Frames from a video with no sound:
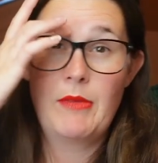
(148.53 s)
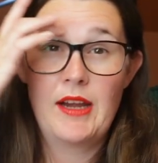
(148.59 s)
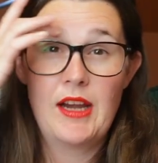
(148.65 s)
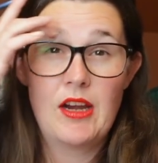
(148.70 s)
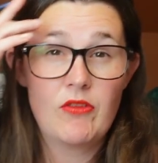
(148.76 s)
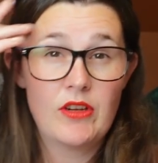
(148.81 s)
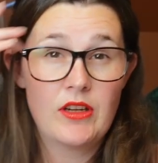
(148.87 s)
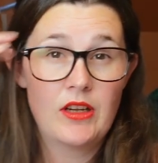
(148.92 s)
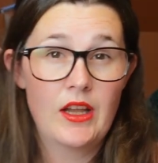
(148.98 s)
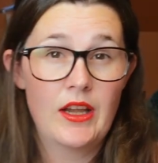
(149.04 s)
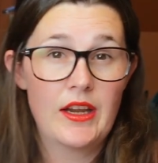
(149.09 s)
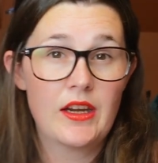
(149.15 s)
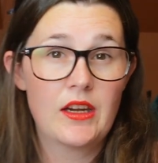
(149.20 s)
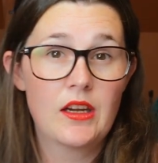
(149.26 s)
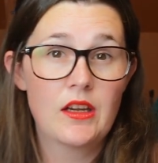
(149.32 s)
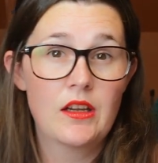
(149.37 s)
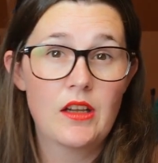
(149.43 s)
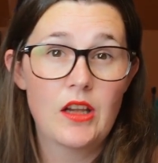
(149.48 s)
having
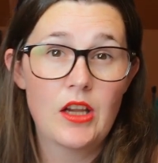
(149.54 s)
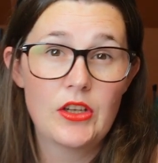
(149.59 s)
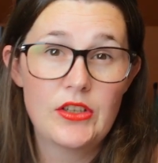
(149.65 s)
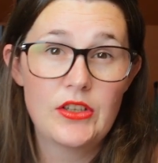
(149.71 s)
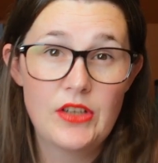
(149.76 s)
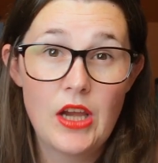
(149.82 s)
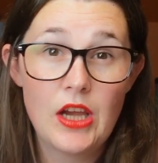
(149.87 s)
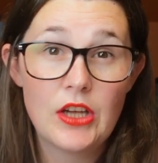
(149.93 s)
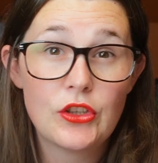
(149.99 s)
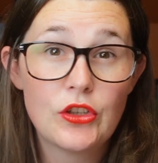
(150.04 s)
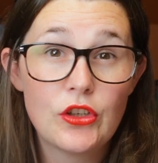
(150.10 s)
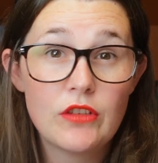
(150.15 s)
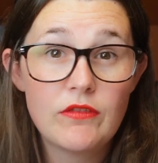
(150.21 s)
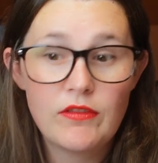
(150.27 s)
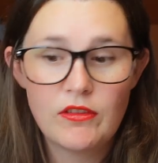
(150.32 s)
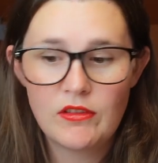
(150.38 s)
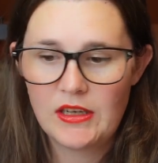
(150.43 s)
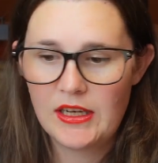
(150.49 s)
a good
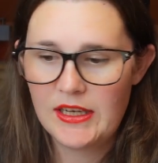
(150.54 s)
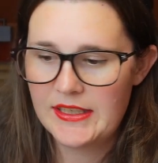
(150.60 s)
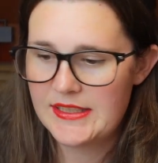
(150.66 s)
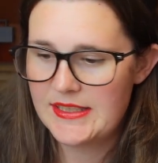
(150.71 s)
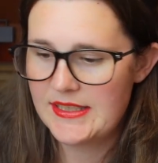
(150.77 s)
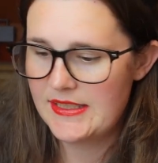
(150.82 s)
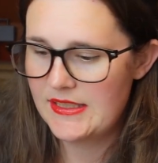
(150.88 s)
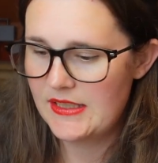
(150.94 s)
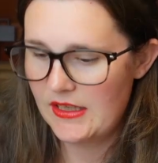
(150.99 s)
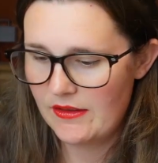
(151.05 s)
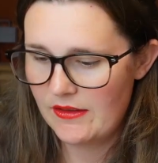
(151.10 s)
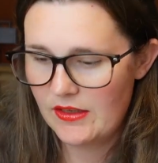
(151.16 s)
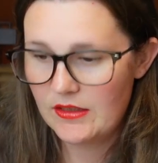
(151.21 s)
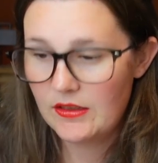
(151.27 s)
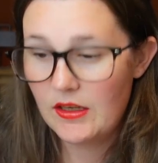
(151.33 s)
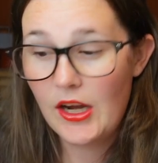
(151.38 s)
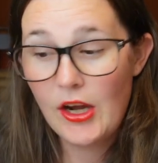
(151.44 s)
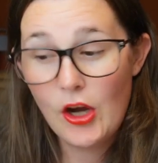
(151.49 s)
variety,
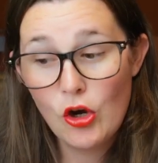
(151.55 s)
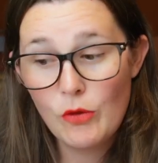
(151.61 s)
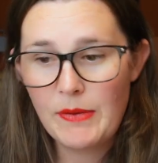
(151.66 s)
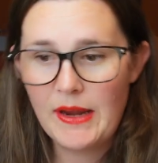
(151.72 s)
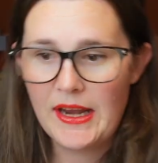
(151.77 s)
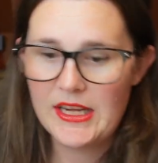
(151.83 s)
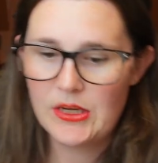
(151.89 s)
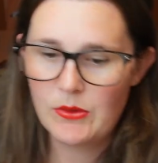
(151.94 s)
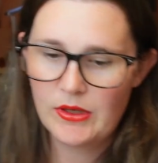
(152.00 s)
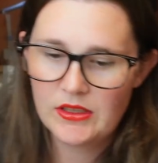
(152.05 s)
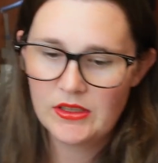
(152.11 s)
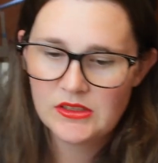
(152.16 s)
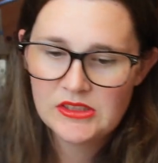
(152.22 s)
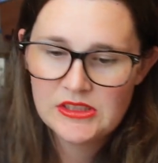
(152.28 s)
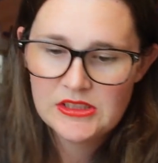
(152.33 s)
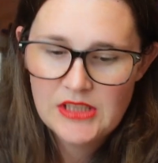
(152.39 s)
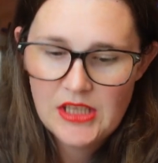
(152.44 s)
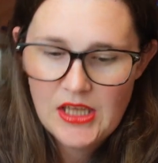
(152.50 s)
I hope anyway.
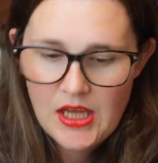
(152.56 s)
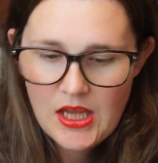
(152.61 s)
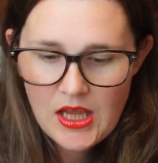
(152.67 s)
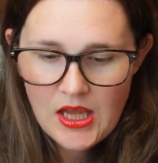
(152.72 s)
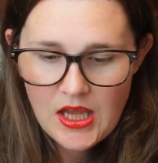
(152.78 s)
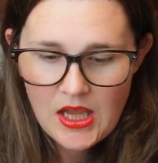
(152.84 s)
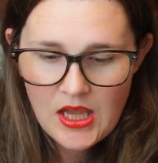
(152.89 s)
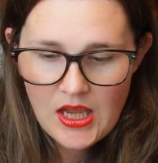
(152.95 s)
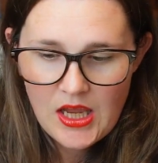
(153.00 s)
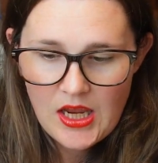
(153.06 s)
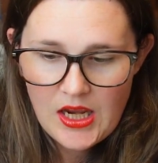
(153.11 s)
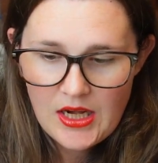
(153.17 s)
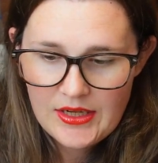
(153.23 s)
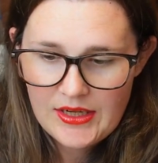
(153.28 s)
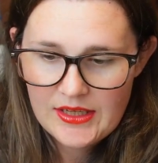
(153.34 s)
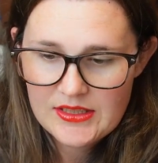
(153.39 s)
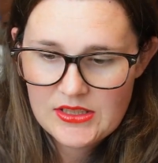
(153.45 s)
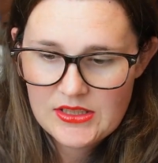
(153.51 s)

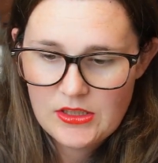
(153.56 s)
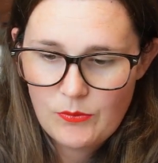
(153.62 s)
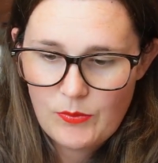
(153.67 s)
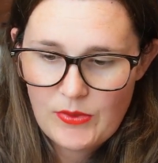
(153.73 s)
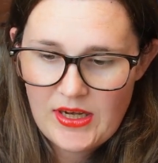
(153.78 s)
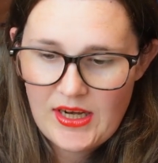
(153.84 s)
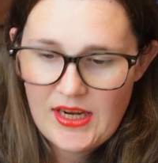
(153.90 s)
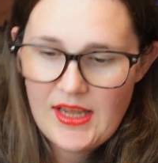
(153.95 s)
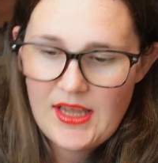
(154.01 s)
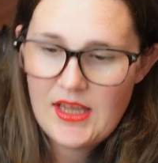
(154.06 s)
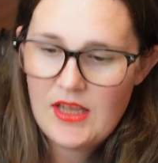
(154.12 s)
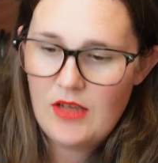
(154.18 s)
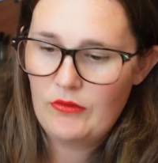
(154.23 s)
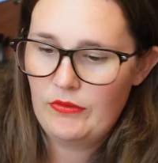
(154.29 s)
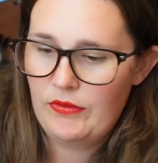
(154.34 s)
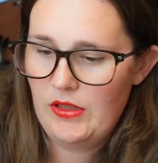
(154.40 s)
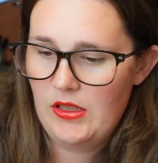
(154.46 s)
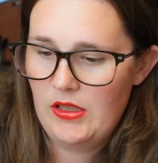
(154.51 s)
Next up we
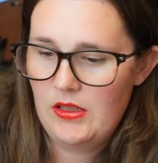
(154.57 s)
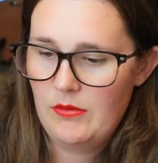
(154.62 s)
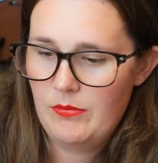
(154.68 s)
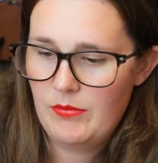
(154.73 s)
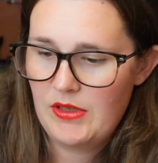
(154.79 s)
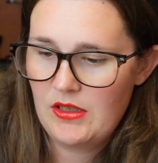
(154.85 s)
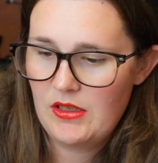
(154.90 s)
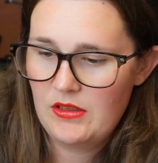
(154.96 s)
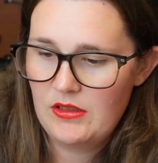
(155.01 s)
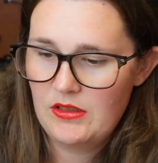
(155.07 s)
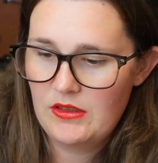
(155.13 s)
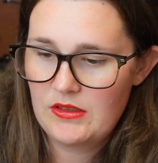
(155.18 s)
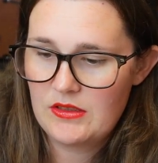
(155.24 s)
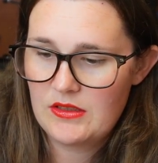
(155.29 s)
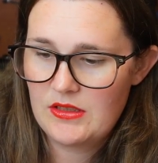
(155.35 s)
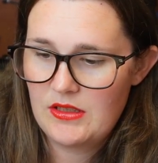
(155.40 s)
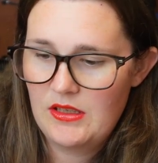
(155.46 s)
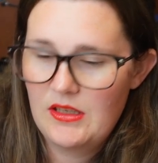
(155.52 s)
have,
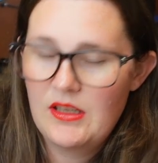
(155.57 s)
because